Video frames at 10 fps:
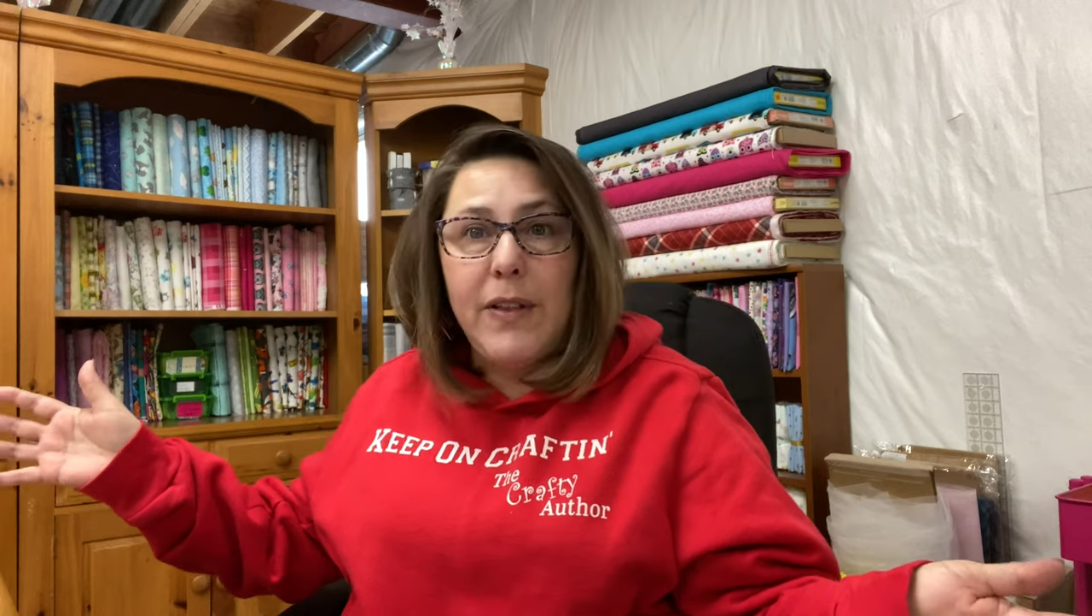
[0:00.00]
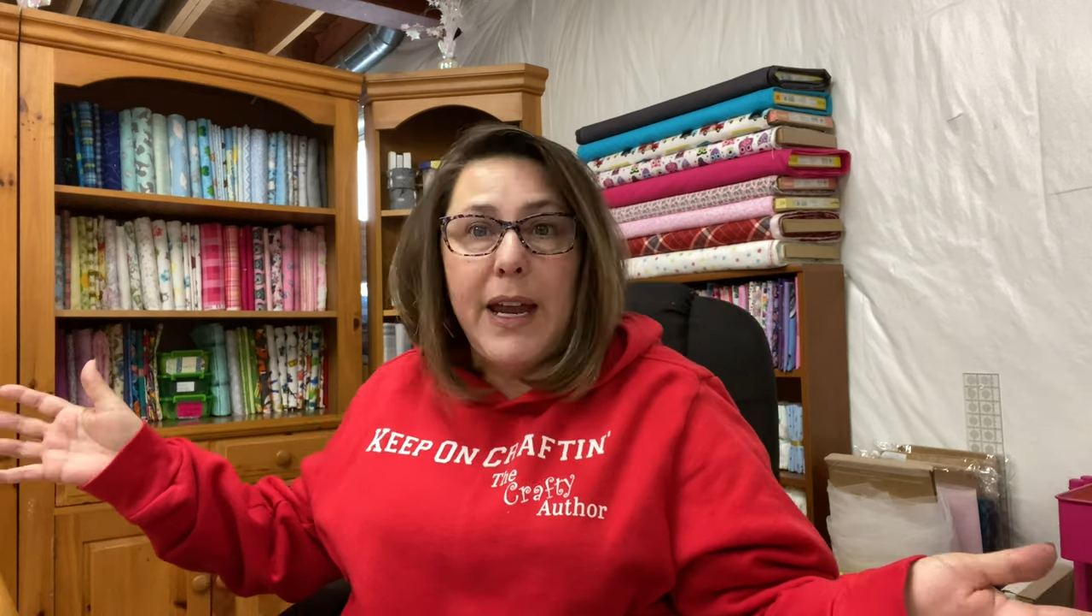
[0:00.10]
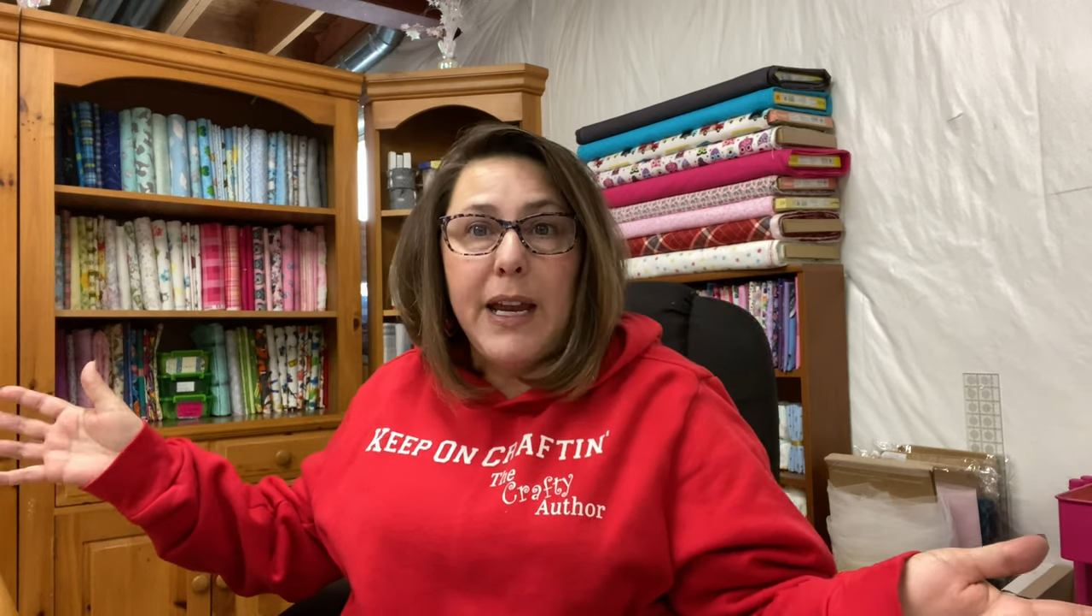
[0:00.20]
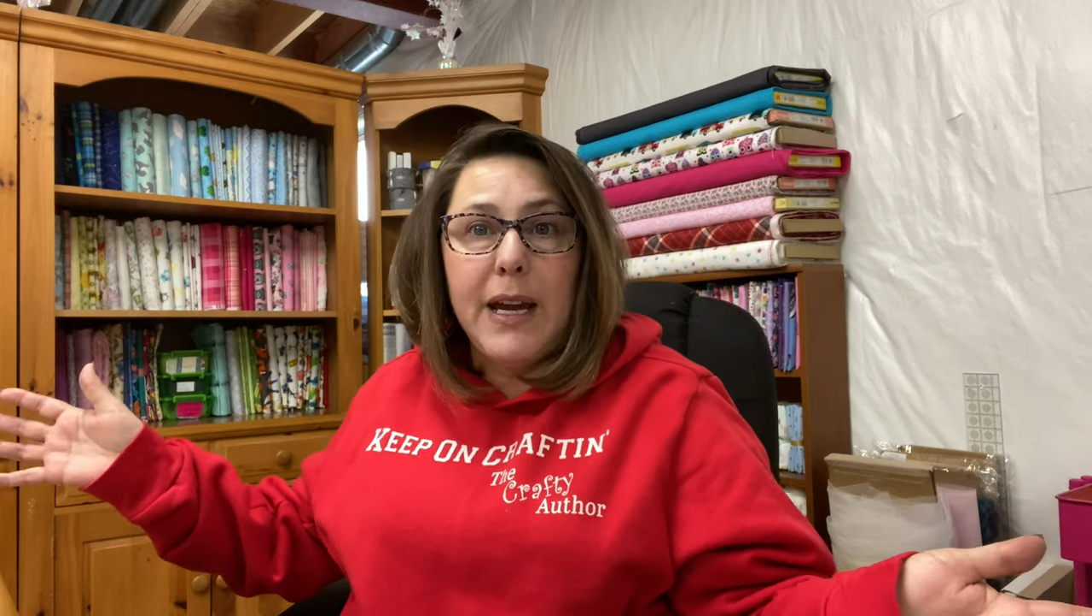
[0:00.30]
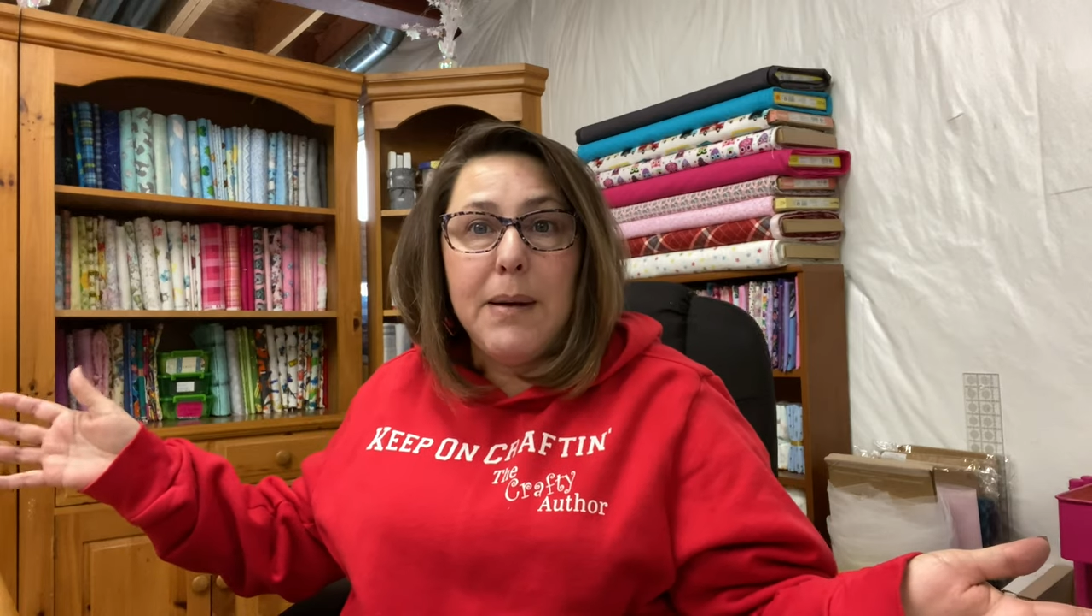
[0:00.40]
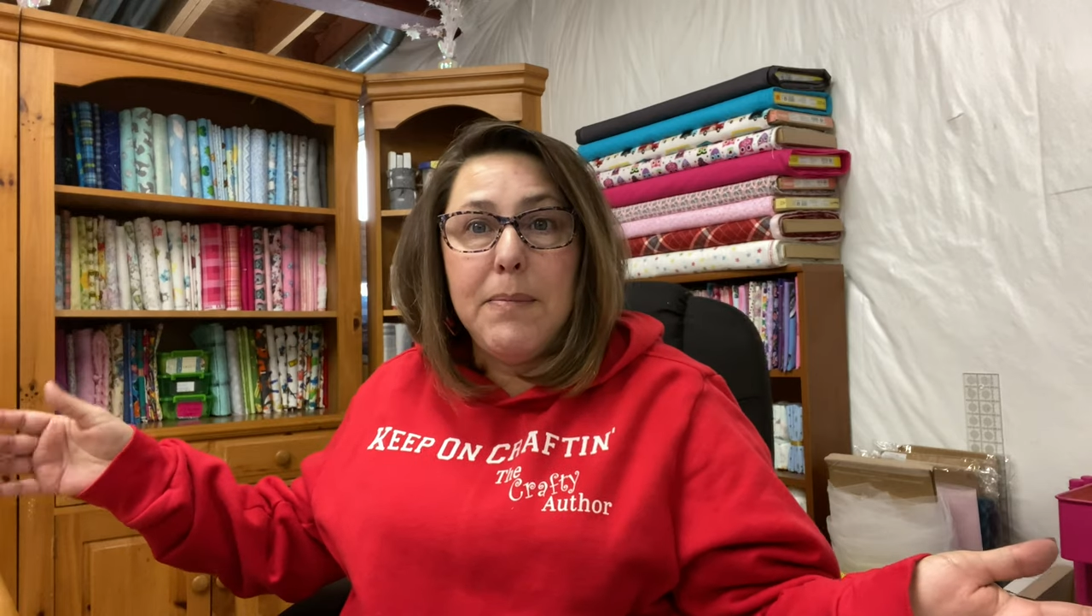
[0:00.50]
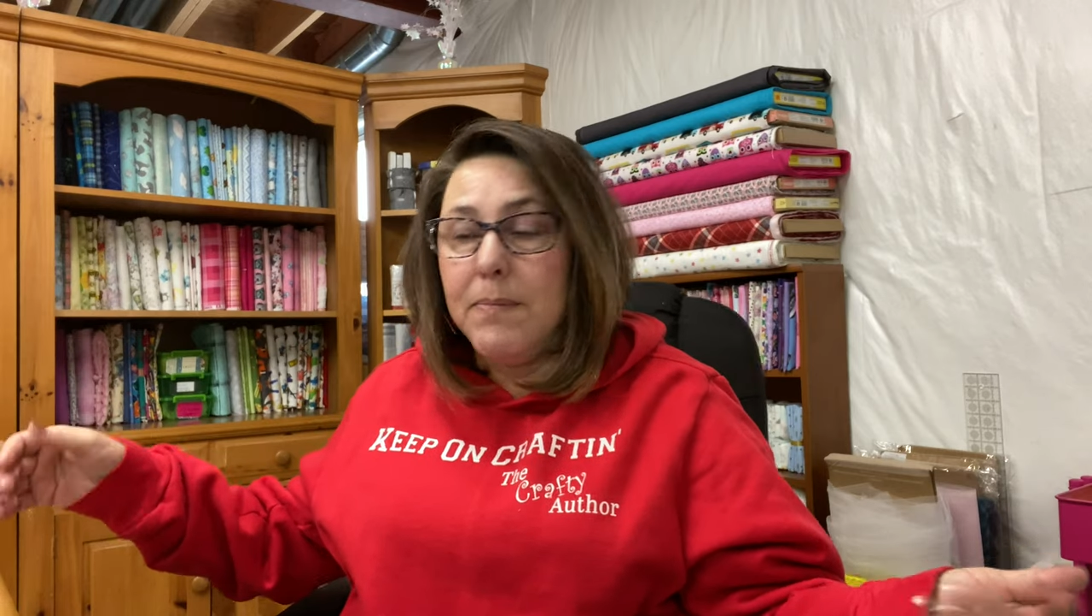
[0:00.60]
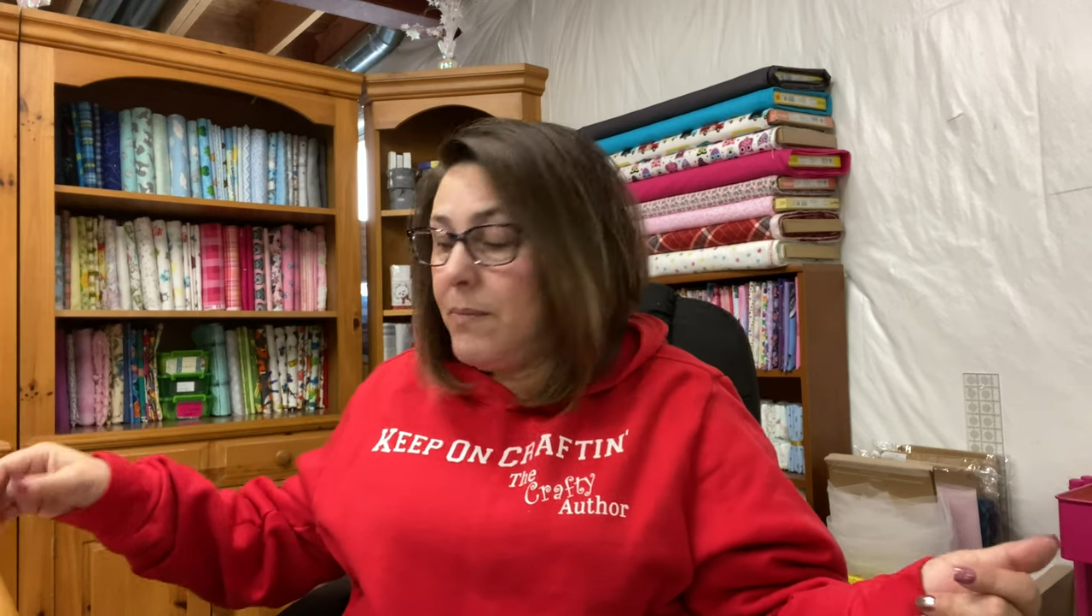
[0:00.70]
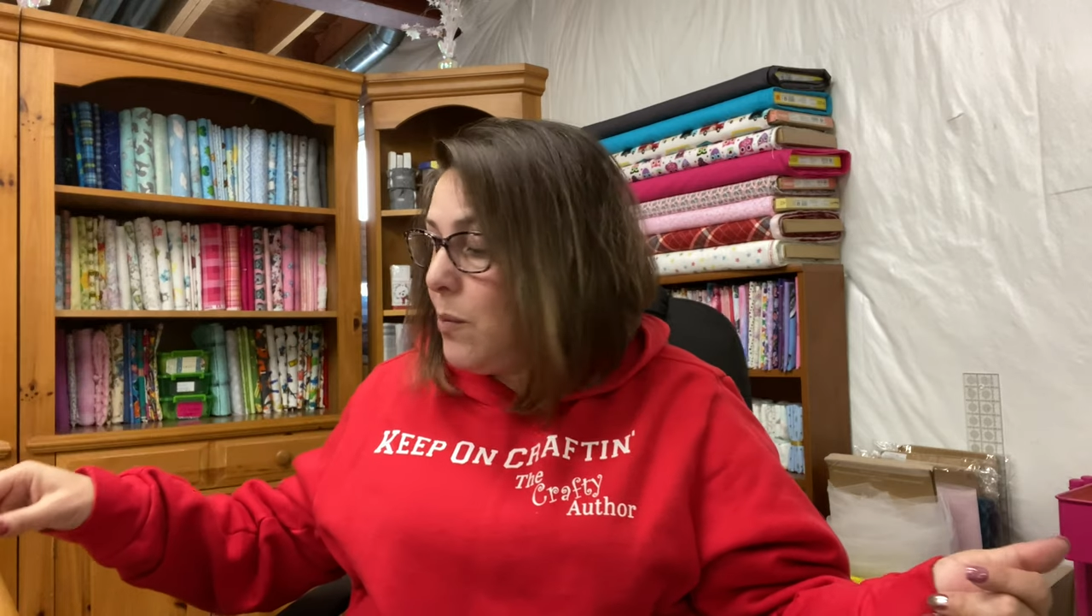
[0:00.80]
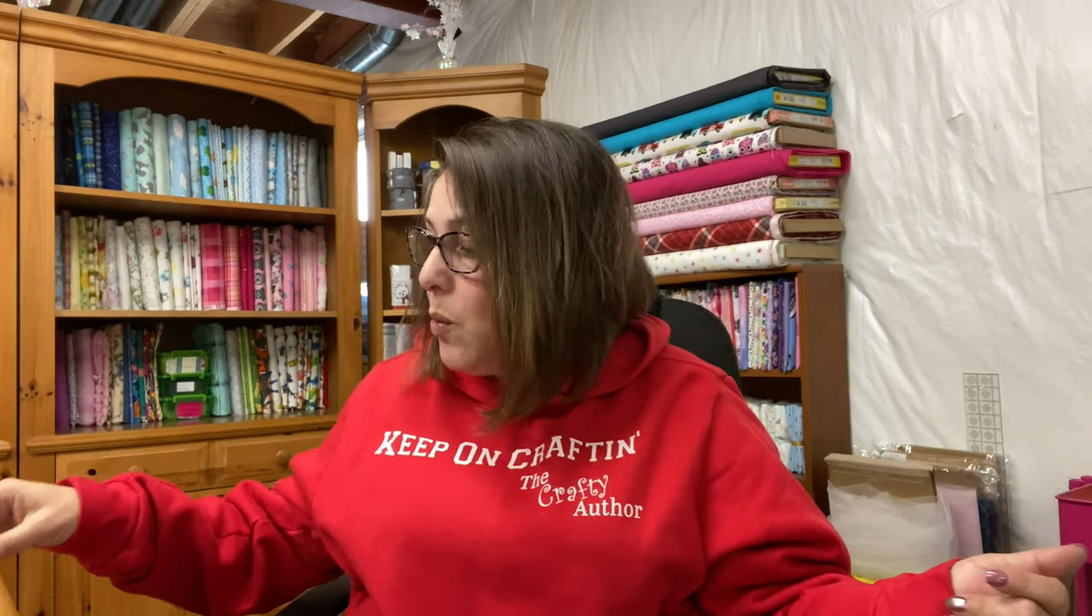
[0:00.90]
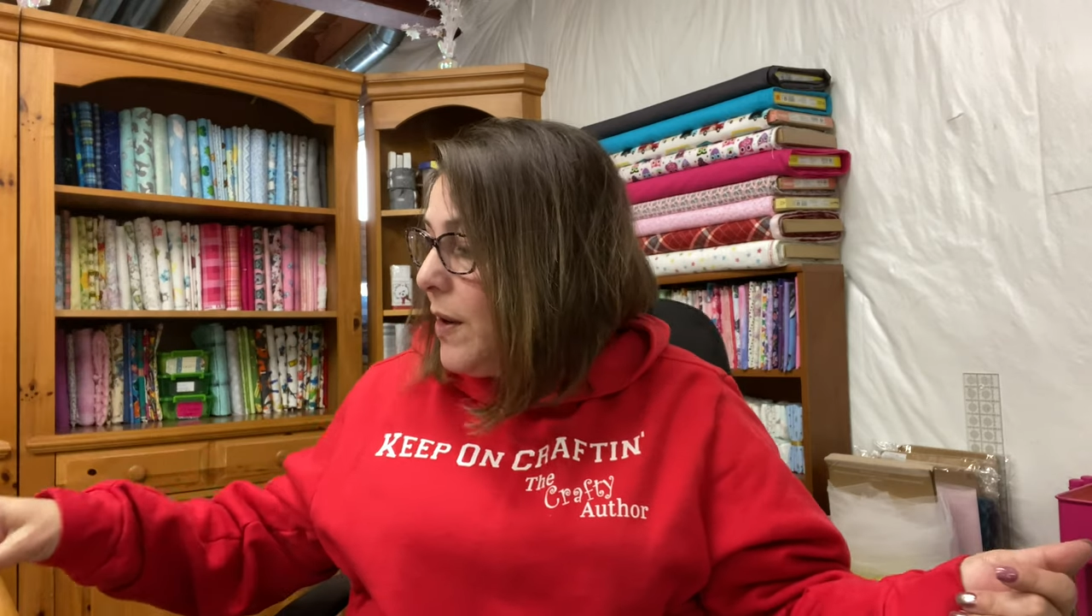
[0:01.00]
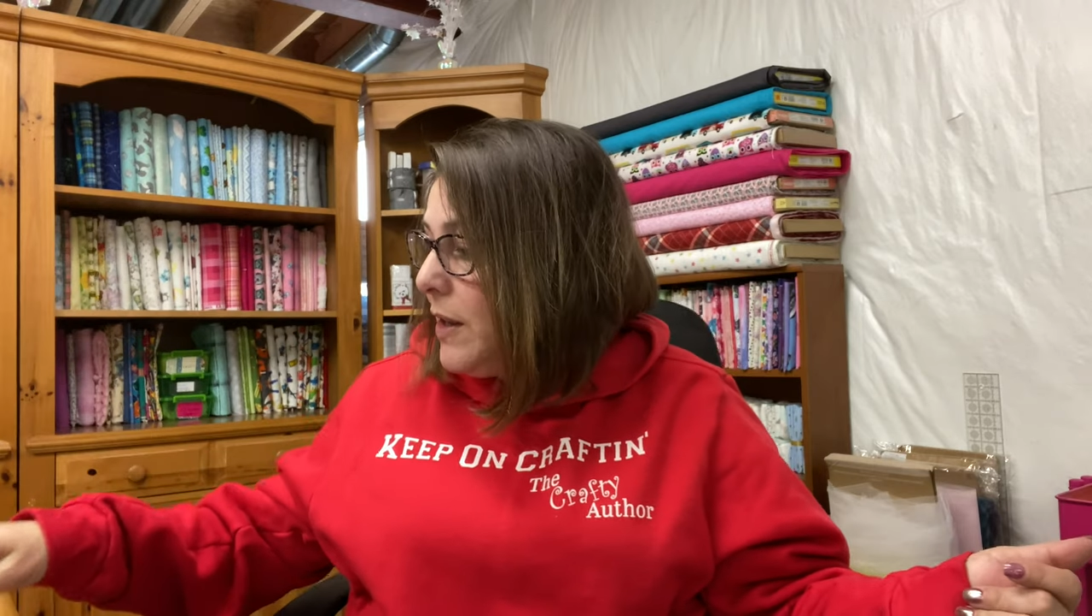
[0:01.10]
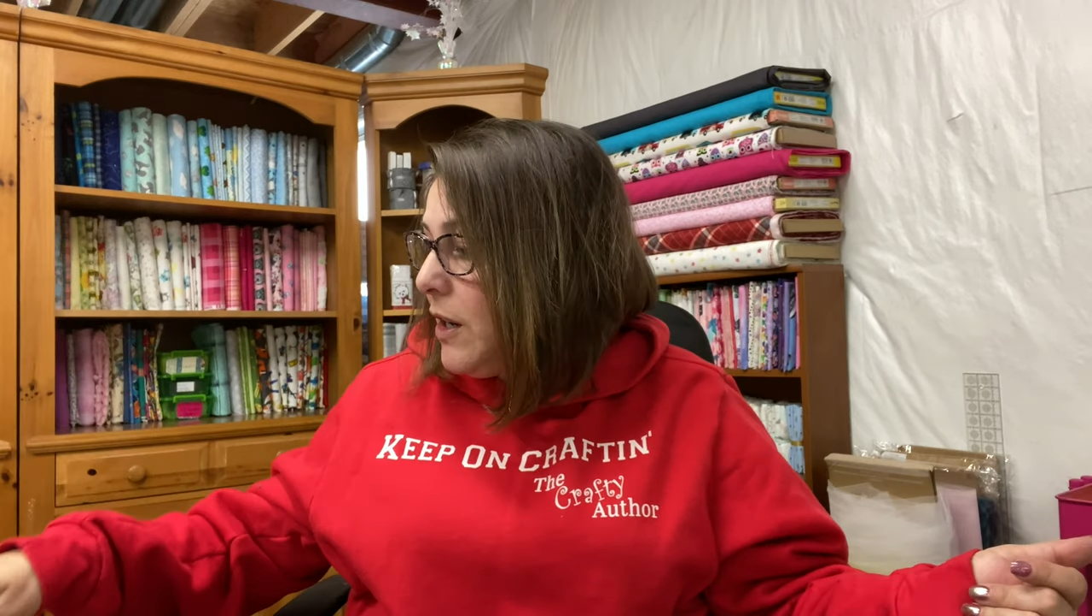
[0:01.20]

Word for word: like a one